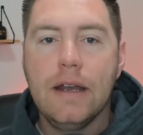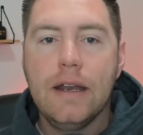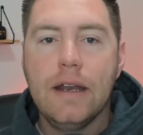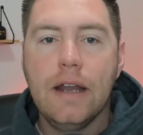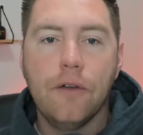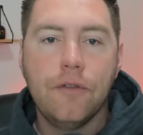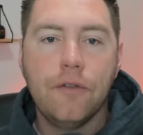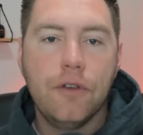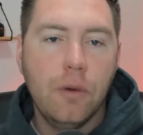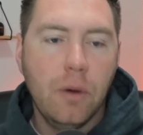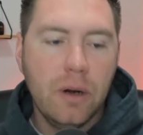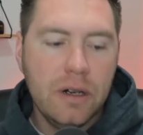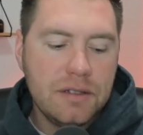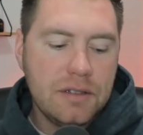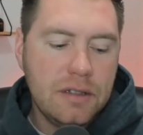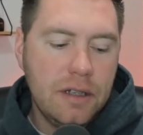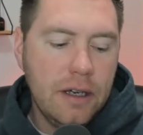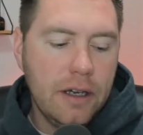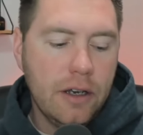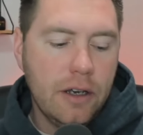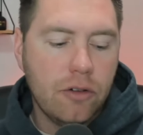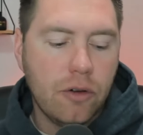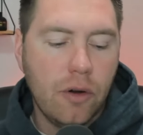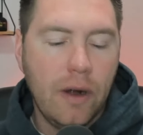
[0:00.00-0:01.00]
Now, if you want to
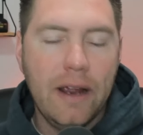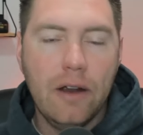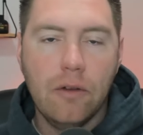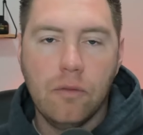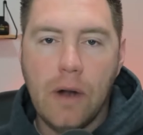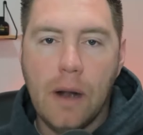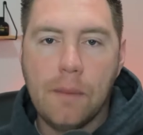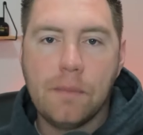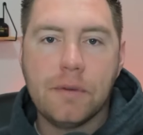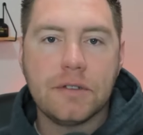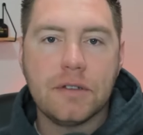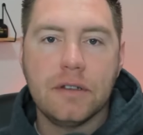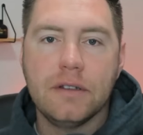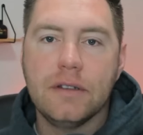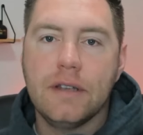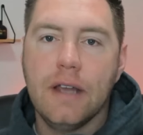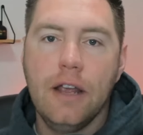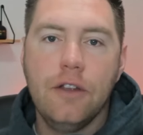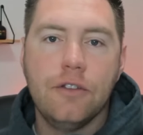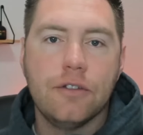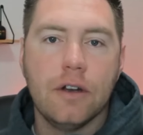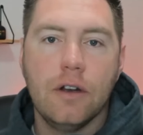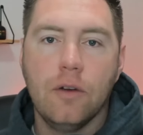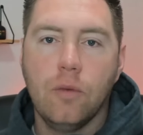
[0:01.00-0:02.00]
see a great
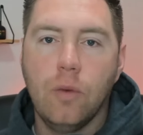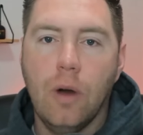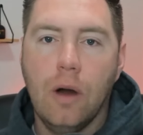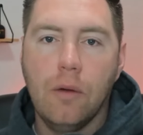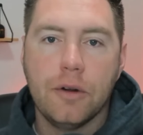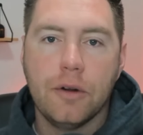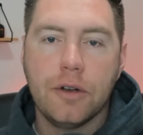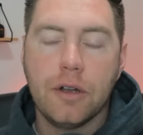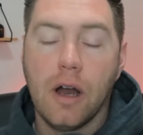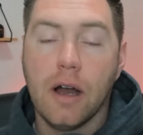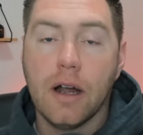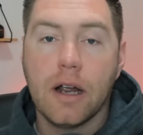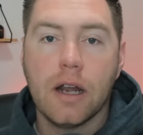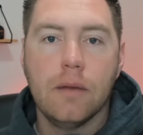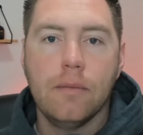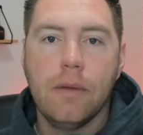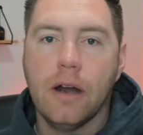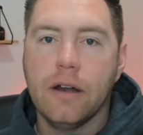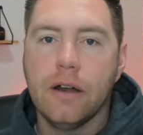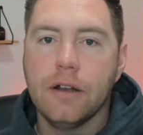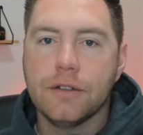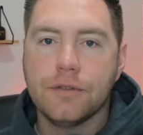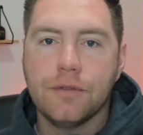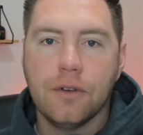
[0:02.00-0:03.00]
representation of what we're talking
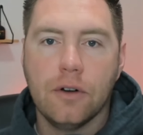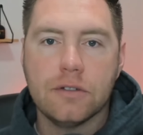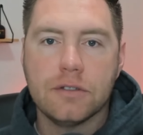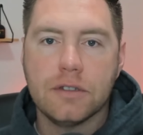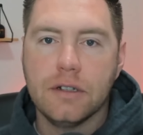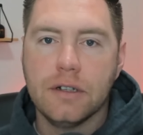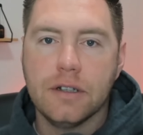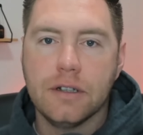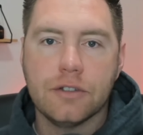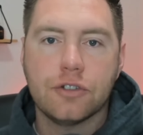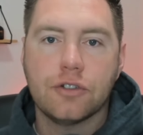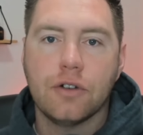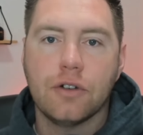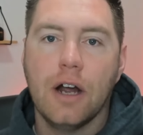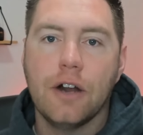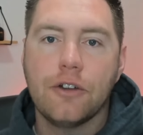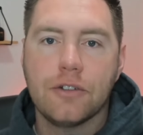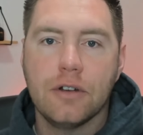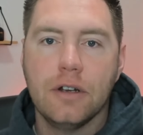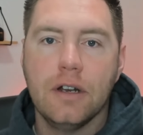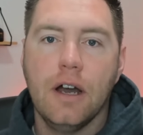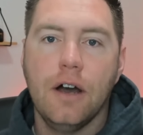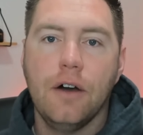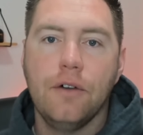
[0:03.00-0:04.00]
about as far as the
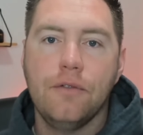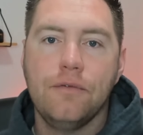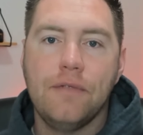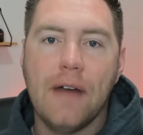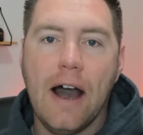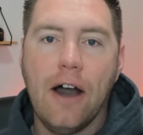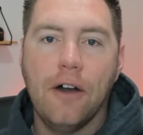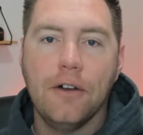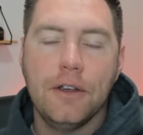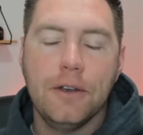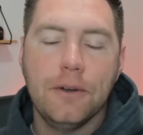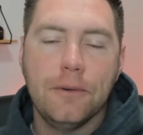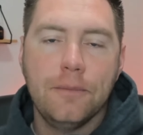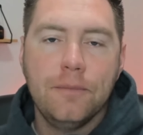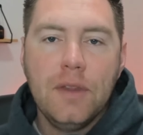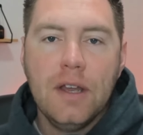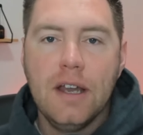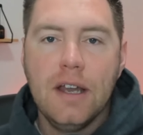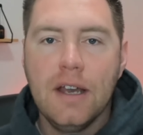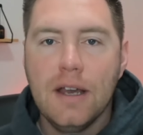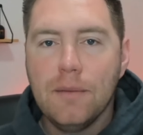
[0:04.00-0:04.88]
destruction of value,